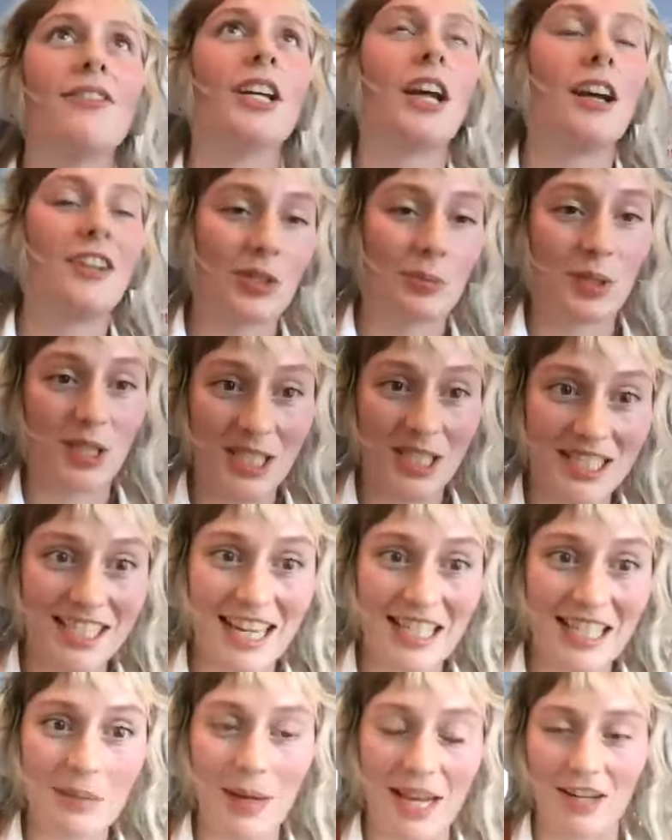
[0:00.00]
have a customer
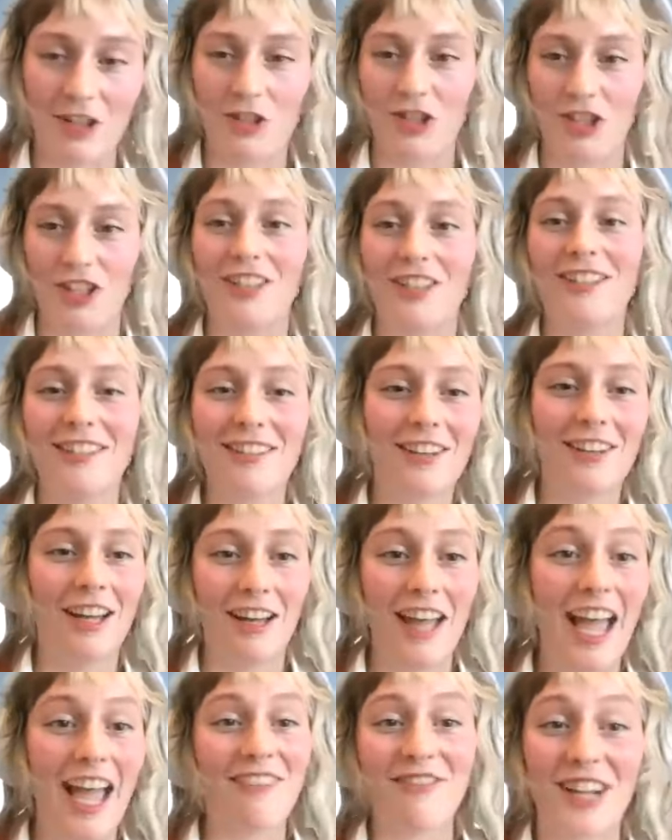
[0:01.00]
success manager
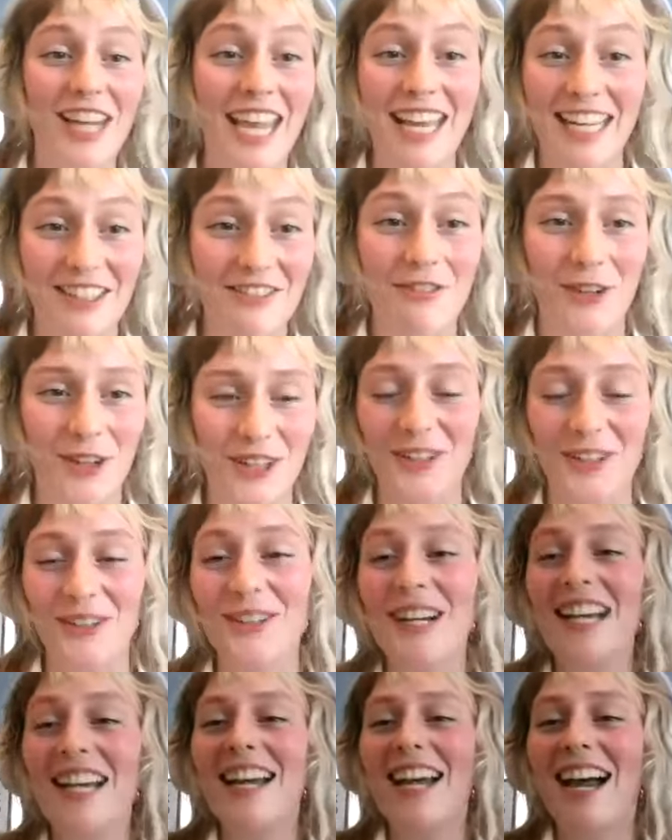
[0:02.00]
advocating for
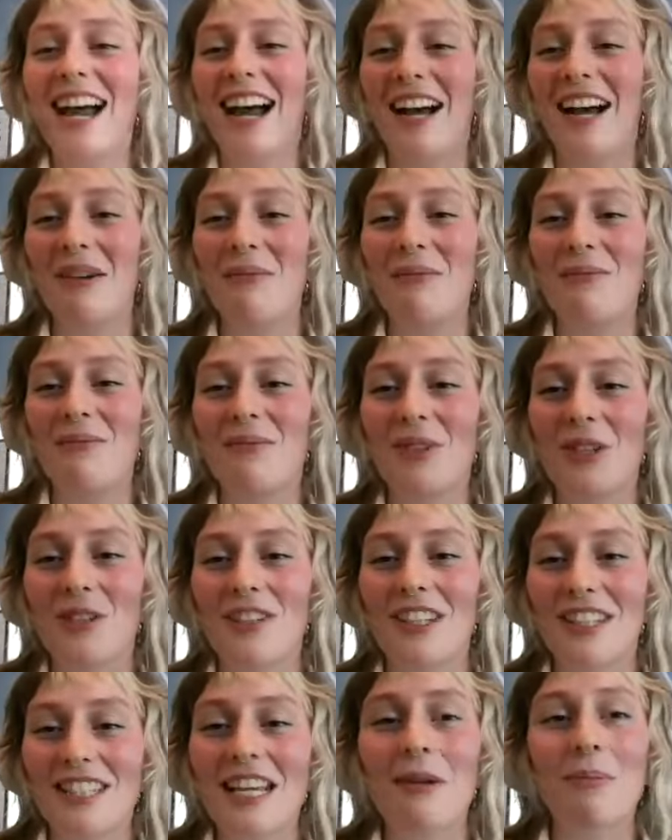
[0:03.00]
you,
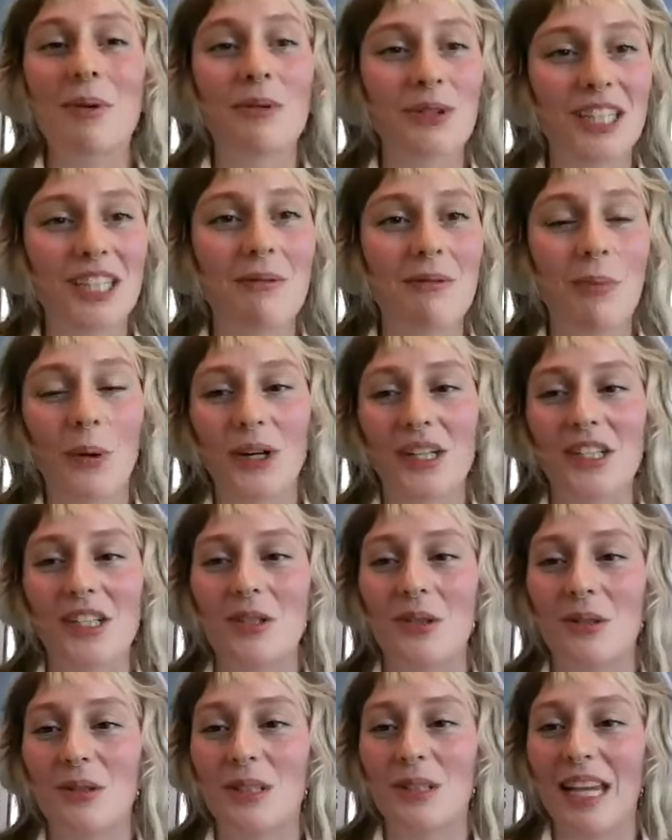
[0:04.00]
it's going to be really
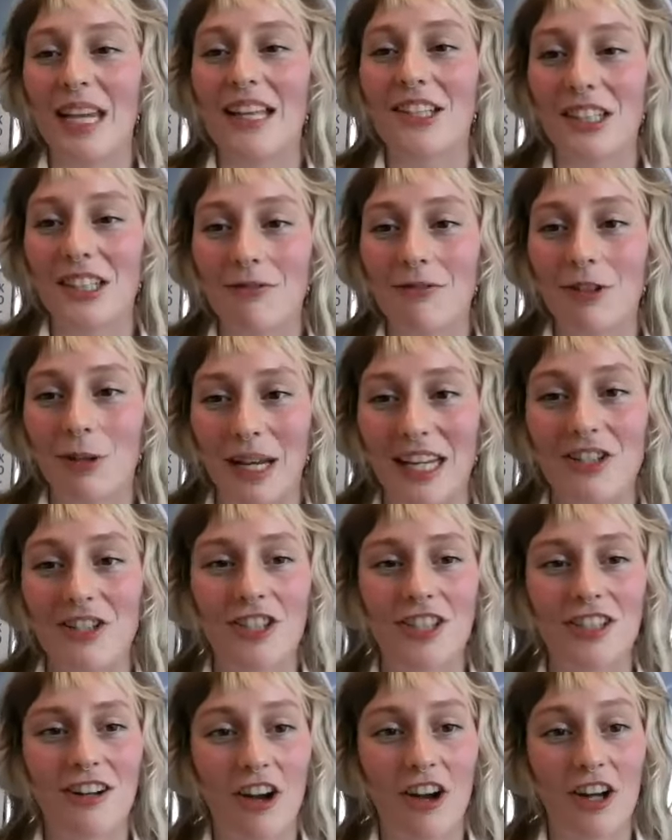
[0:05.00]
important to gather
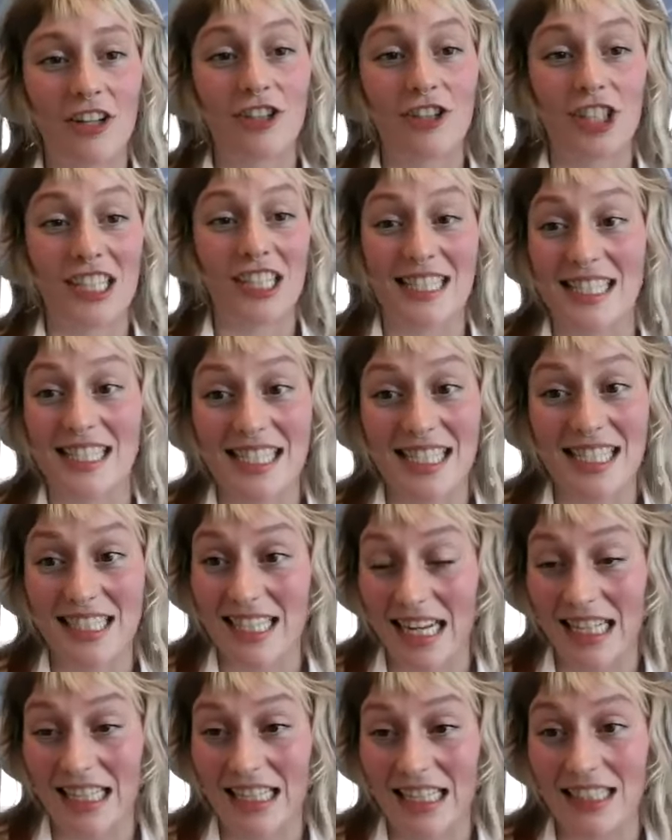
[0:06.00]
information on your
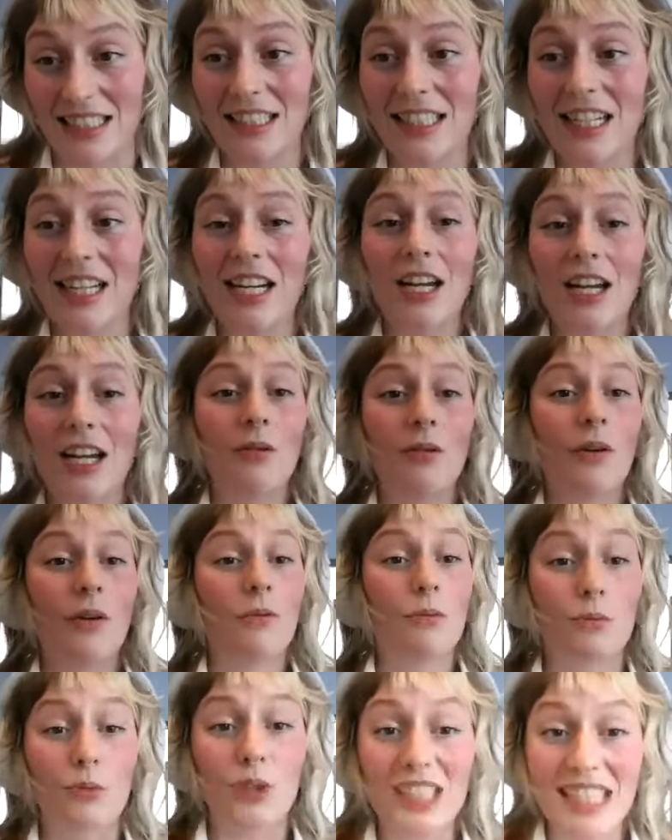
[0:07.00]
existing data,
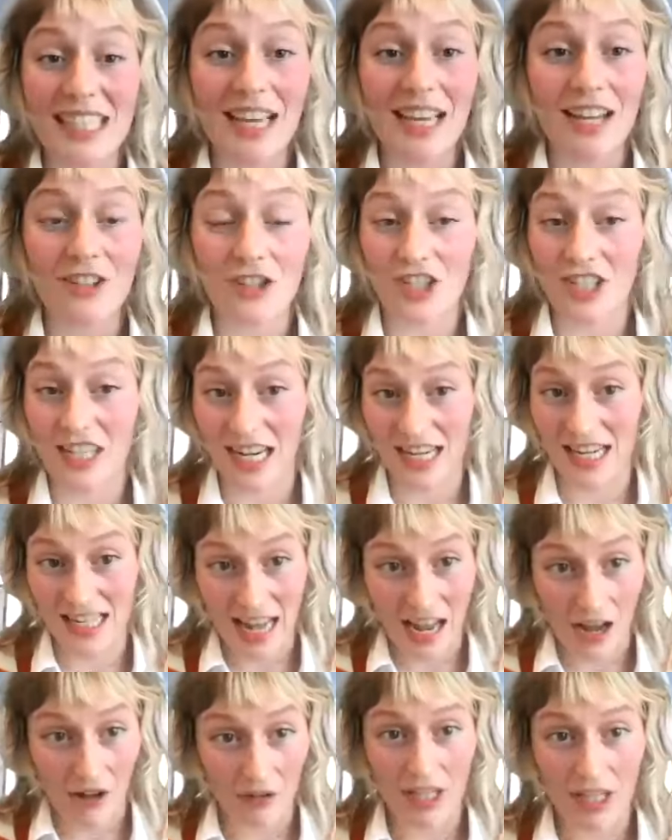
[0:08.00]
really
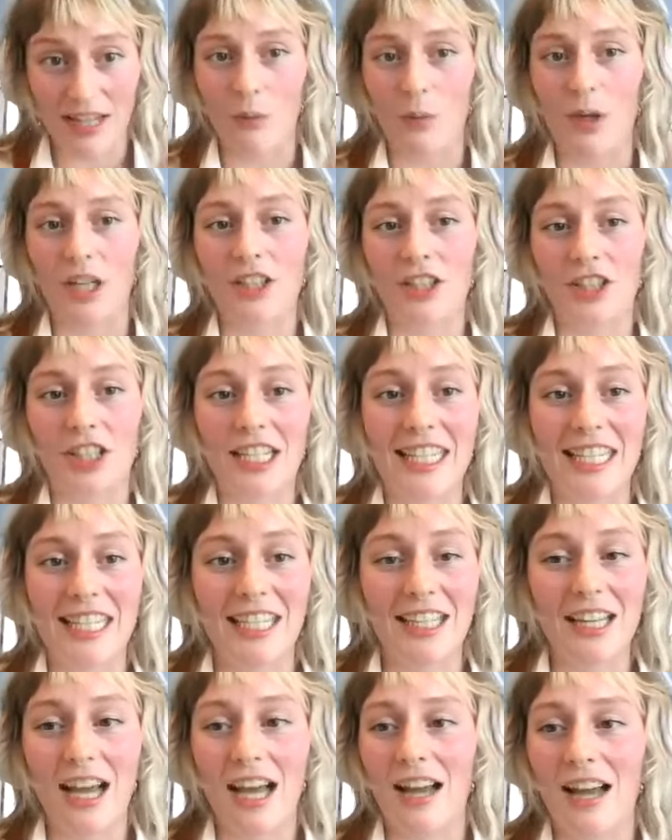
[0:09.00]
understand and outline what your
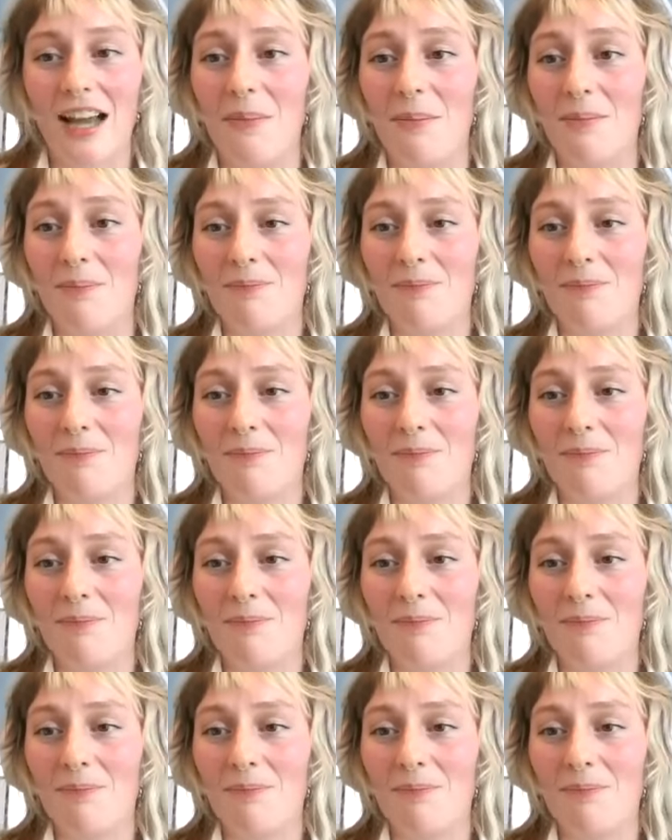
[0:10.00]
key